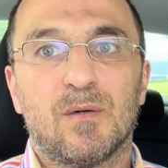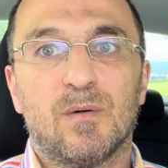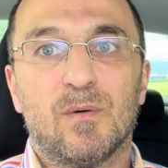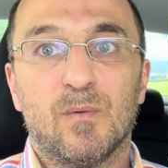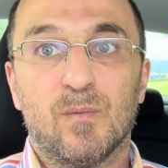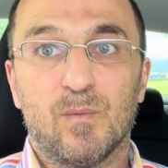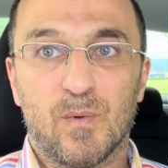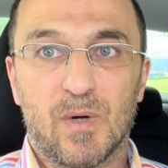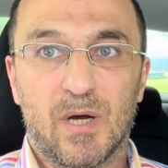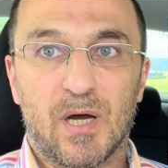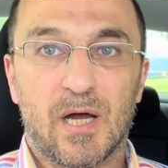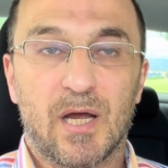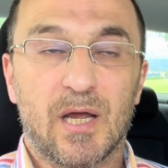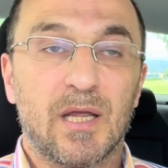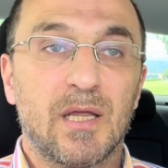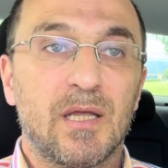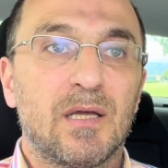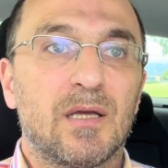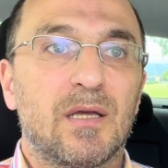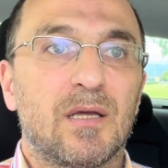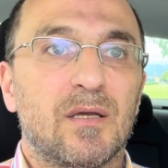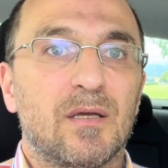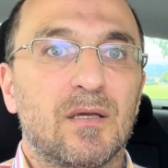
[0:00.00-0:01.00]

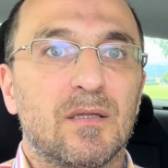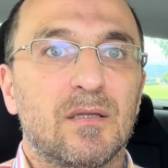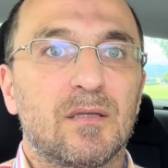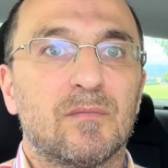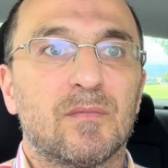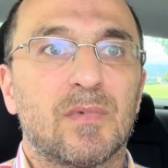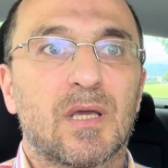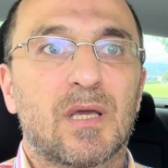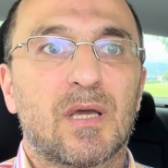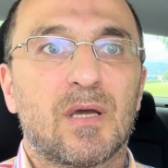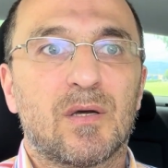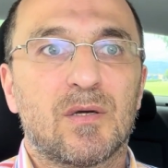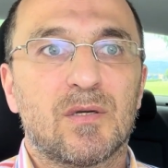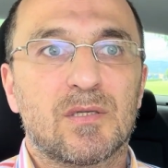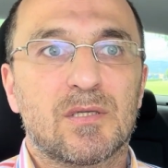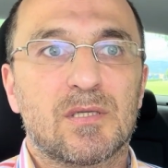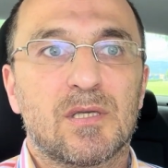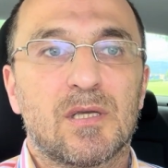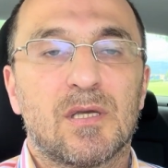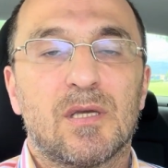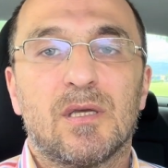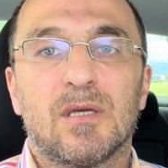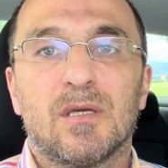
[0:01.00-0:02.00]
Why? Because
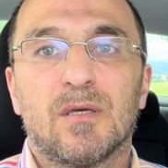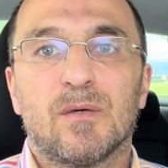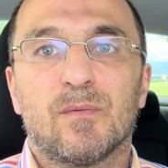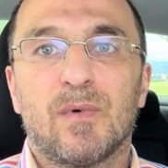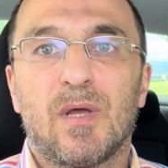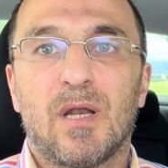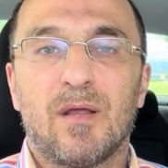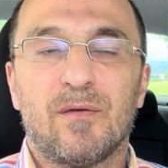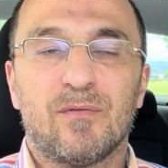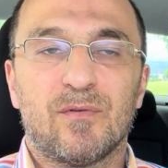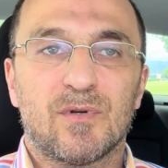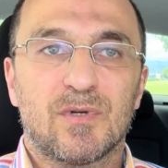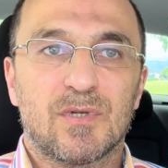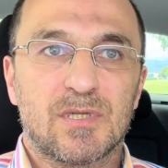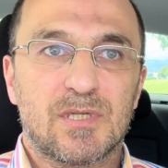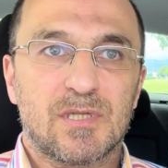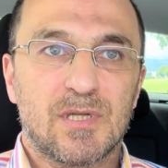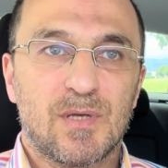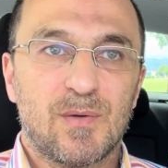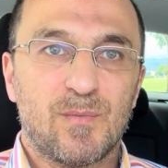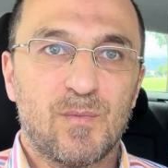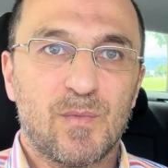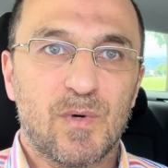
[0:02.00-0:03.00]
whenever
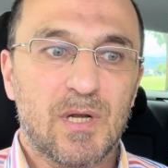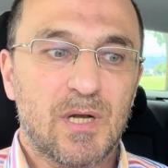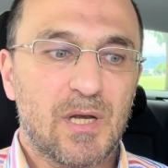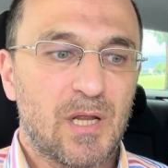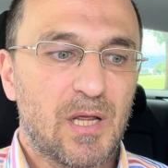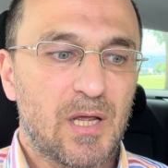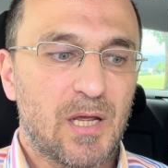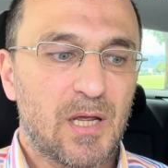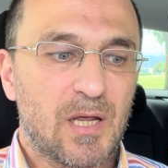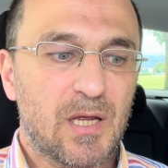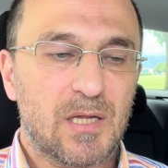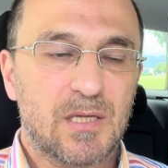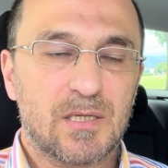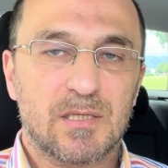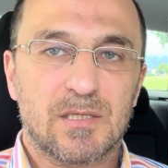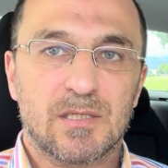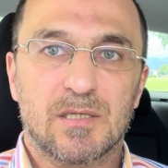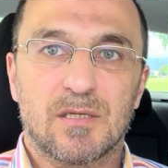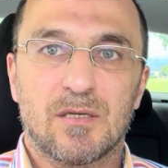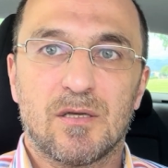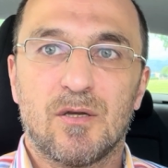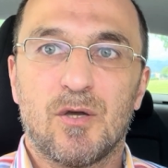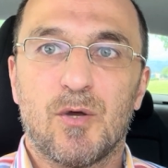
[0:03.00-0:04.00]
someone has
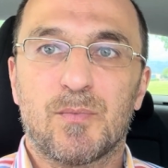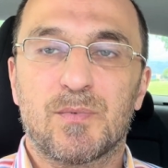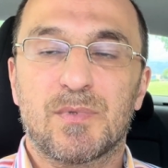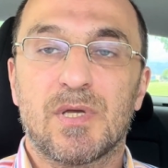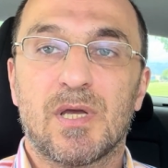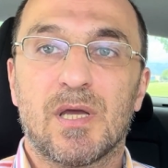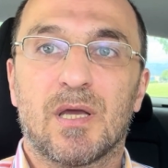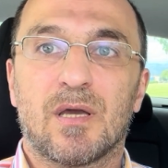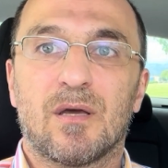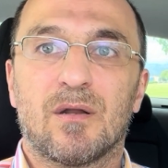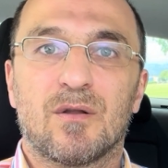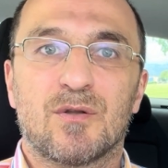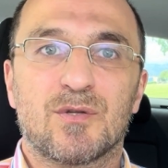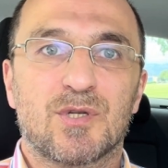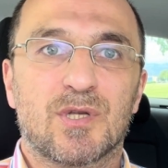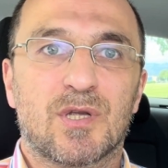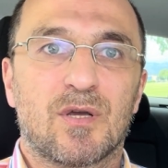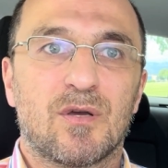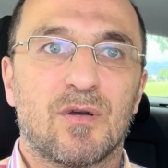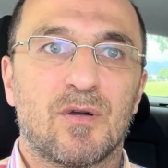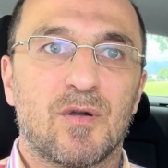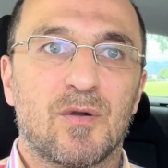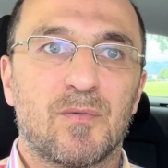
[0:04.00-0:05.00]
a
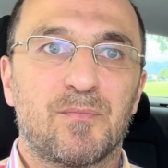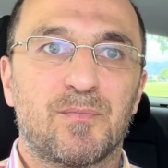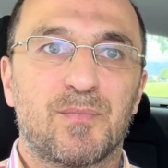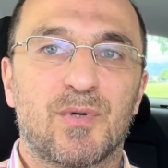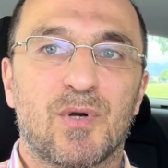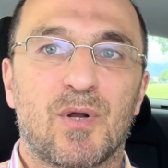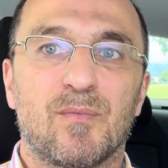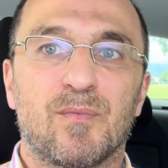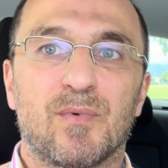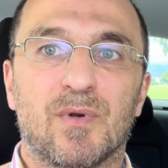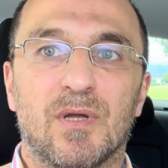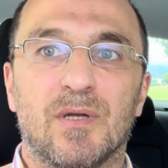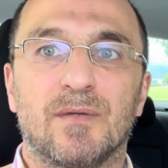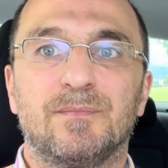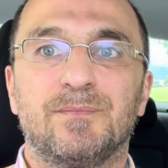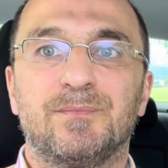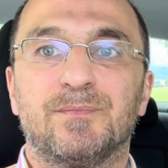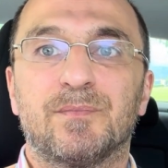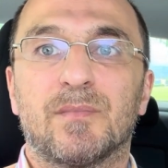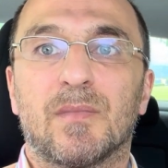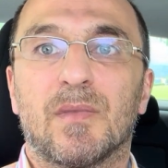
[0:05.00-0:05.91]
psychological problem,